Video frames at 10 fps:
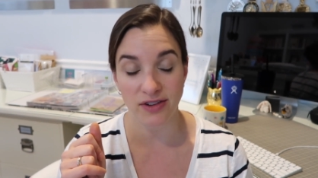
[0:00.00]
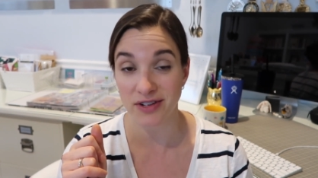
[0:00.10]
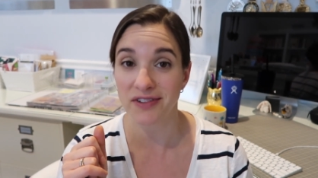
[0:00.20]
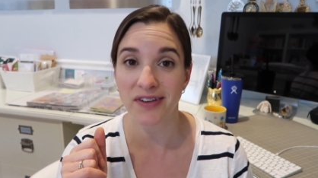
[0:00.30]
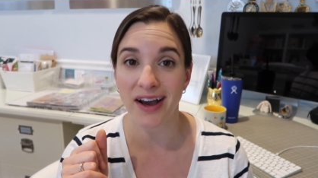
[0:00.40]
at
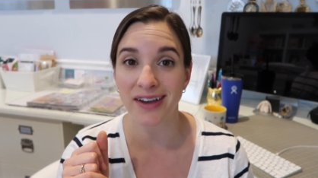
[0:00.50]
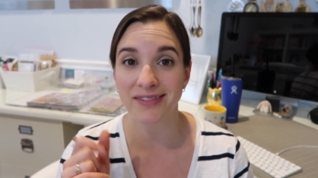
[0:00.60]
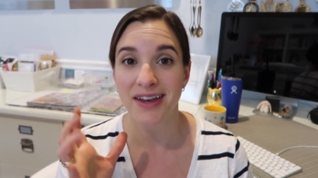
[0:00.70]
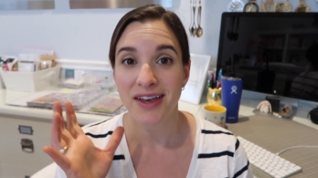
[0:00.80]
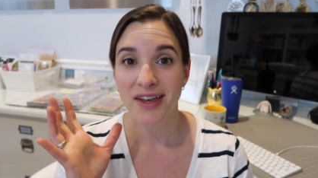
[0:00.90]

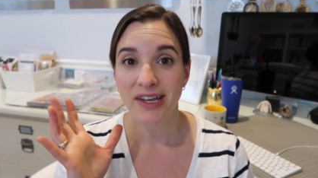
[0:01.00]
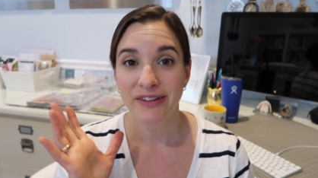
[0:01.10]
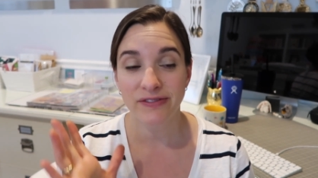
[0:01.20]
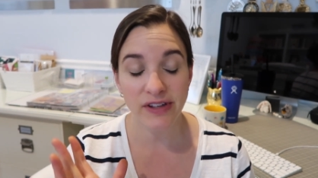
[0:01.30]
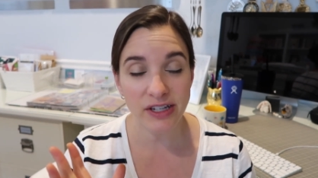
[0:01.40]
thirty-five,
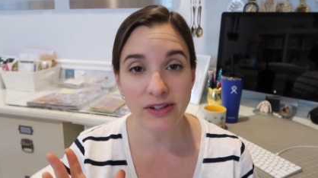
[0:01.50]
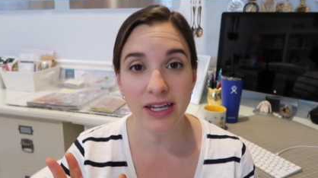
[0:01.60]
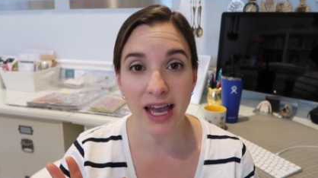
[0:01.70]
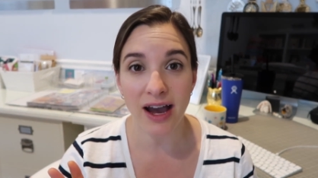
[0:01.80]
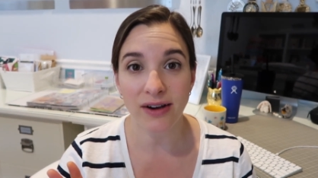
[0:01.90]

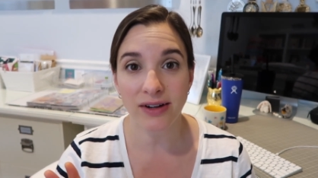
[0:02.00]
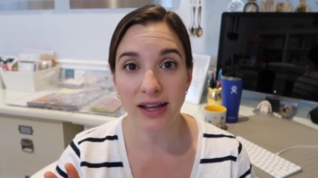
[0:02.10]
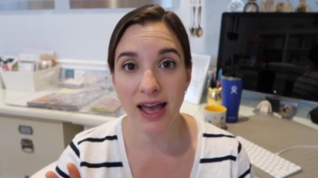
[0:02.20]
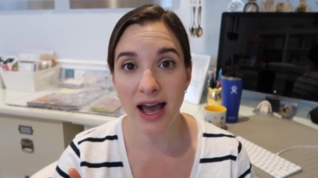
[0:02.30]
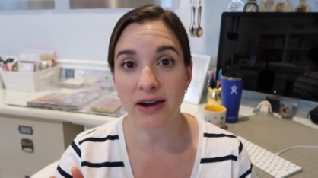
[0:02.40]
figuring out
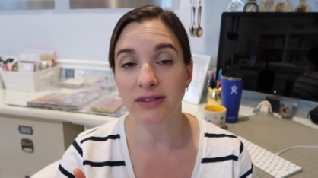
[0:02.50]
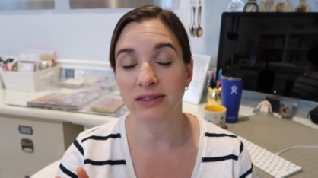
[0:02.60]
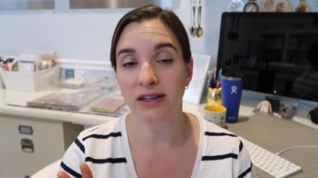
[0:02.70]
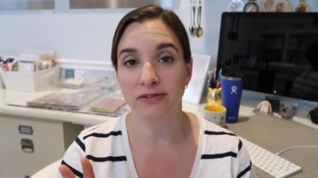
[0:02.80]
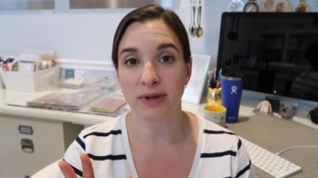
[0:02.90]
how to
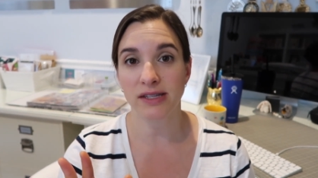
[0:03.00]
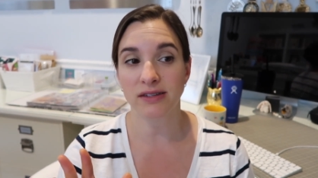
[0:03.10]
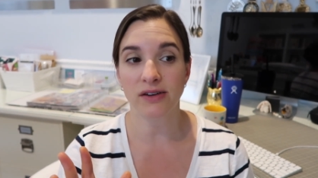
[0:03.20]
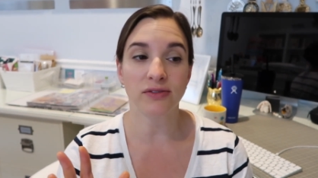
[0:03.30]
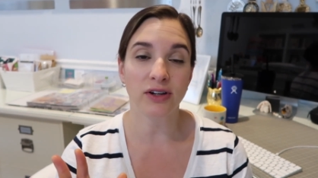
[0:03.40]
love
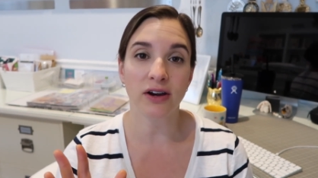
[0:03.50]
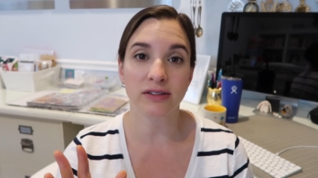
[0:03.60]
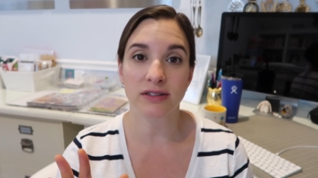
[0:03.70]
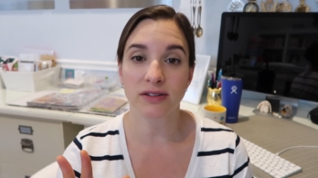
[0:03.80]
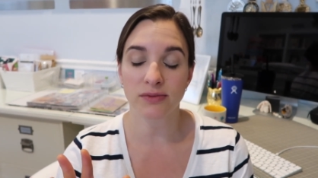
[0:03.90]
myself
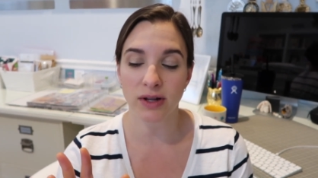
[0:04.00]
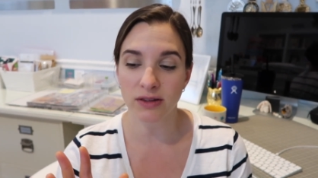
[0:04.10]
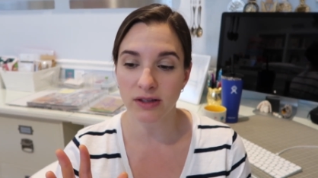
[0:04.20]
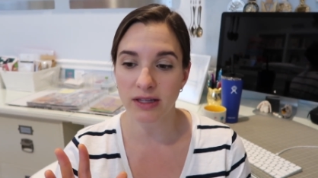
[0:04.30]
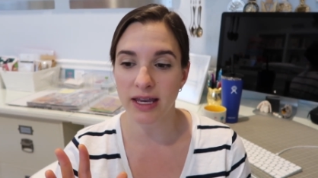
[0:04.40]
regardless of what I
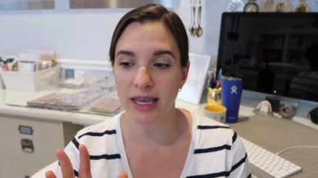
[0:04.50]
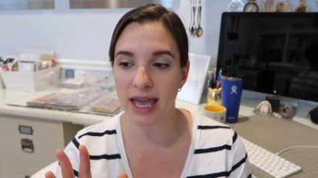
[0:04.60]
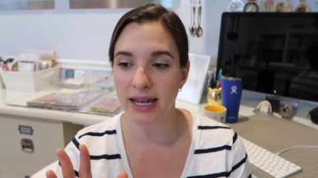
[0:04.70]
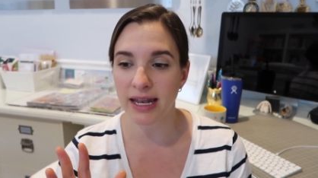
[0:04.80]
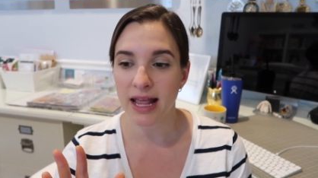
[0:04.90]
look like.
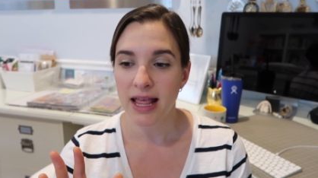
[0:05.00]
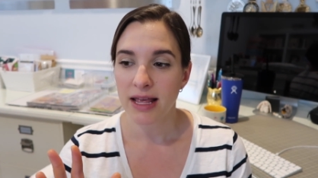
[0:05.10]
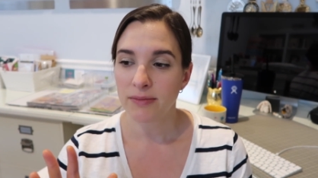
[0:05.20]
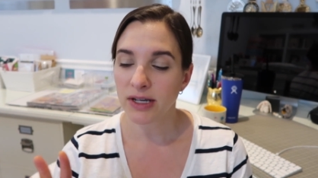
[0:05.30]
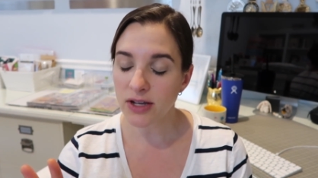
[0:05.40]
And
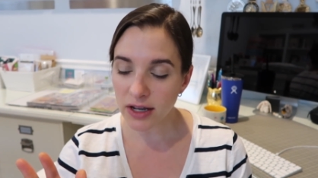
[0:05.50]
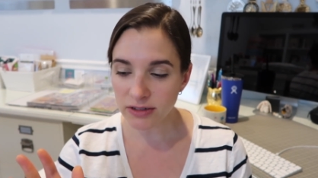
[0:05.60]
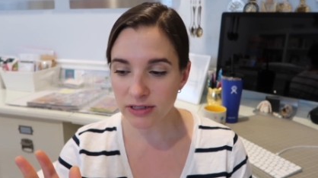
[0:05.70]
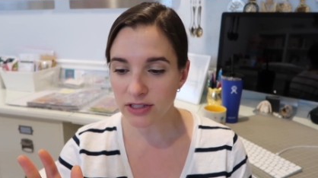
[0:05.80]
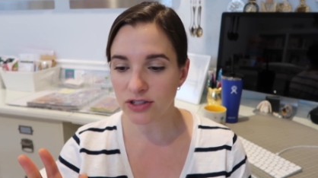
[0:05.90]
my
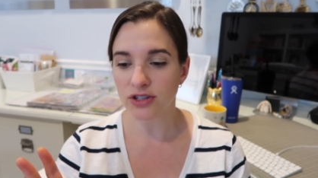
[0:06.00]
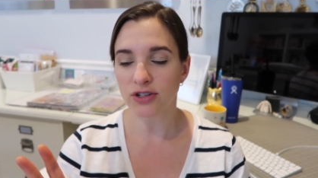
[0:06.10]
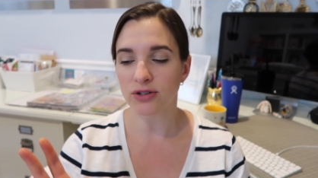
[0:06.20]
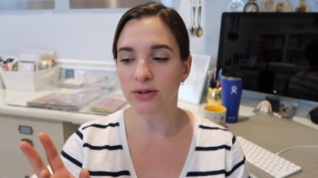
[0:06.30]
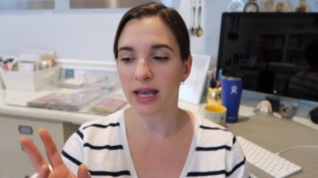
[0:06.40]
daughter is
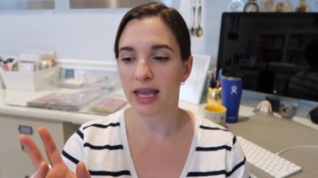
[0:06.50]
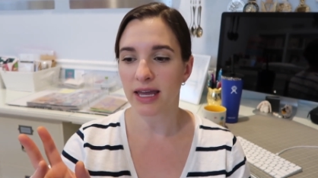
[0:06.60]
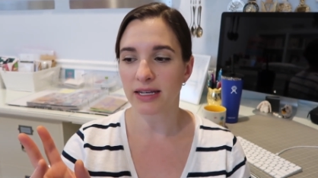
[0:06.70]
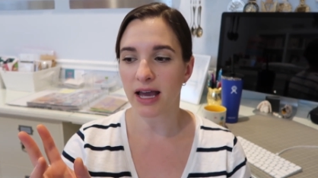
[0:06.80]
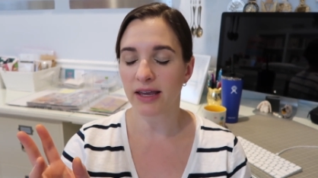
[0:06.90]
two,
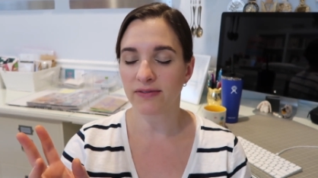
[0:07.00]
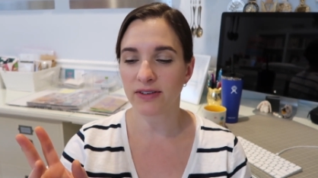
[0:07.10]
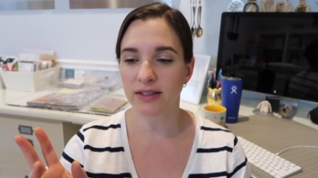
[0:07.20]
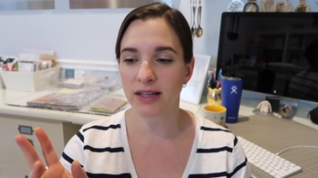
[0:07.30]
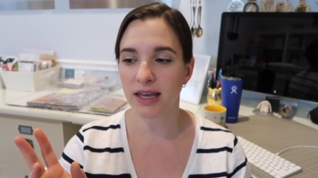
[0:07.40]
and I
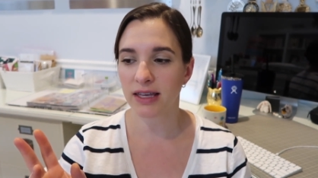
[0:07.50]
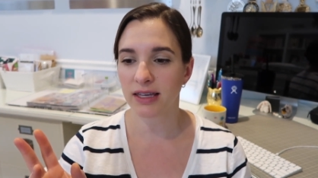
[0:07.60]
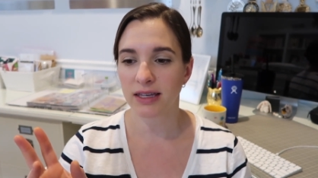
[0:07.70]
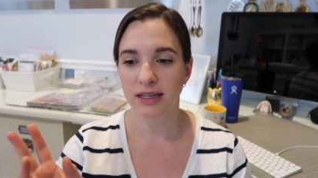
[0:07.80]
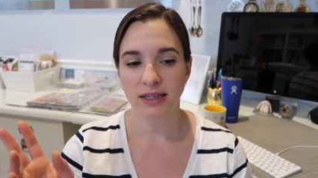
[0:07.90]
feel
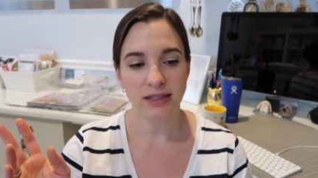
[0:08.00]
like